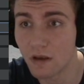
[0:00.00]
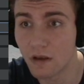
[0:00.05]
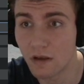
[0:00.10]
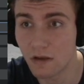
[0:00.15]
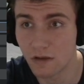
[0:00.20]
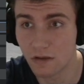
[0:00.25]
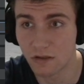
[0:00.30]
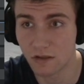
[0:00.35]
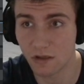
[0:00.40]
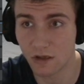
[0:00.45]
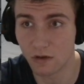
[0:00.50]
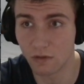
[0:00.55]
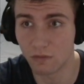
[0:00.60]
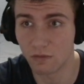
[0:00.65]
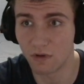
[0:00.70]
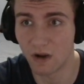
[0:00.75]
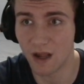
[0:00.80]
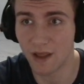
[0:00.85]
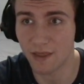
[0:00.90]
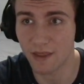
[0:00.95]
So
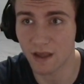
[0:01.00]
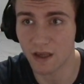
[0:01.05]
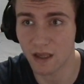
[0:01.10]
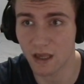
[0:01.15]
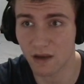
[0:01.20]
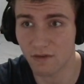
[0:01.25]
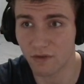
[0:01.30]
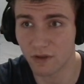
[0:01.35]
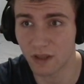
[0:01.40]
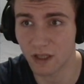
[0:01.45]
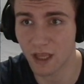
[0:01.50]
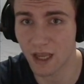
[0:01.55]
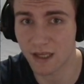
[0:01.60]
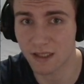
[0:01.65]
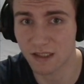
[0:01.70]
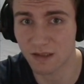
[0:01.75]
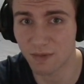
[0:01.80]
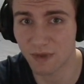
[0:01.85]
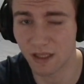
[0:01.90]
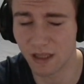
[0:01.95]
I think everything has
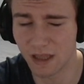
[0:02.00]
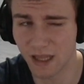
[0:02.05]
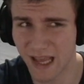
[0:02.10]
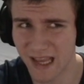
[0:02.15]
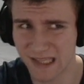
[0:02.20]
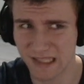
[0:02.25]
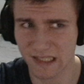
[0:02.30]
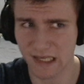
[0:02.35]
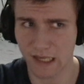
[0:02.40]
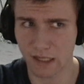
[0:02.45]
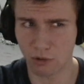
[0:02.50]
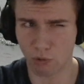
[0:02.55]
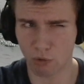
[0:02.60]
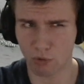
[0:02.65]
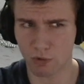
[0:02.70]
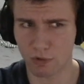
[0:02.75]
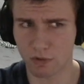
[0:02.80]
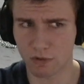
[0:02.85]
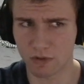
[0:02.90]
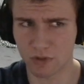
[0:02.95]
to be less in
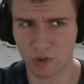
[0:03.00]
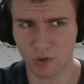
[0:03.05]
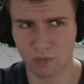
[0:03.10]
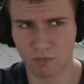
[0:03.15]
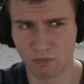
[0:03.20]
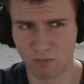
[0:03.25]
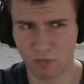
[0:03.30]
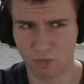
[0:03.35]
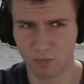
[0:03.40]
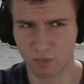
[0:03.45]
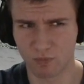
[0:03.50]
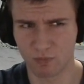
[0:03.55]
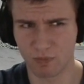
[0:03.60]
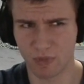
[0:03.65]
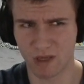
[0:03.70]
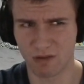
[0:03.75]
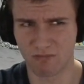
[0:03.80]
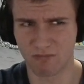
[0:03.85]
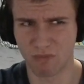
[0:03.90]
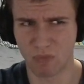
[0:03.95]
order to be
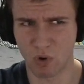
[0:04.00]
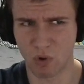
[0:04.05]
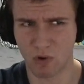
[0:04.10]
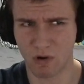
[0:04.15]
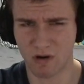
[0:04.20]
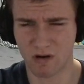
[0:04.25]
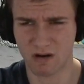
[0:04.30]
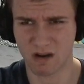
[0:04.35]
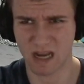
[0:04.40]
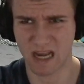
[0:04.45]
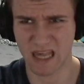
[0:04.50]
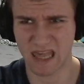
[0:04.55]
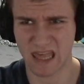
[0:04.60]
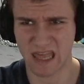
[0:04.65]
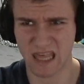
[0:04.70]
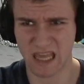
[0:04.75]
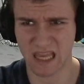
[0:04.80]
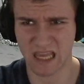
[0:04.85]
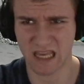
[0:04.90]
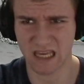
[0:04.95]
more. I
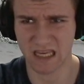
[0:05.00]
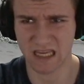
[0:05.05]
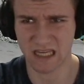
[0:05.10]
think.